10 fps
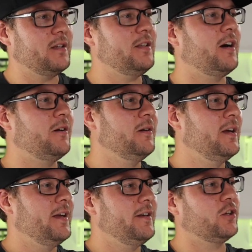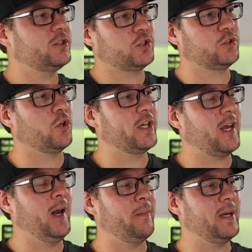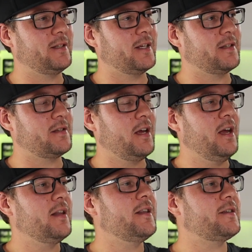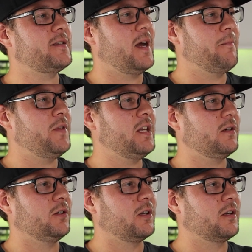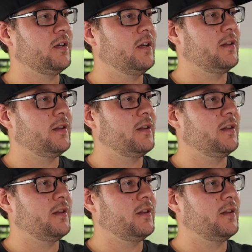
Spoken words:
no, not stoichiometers. There's something called the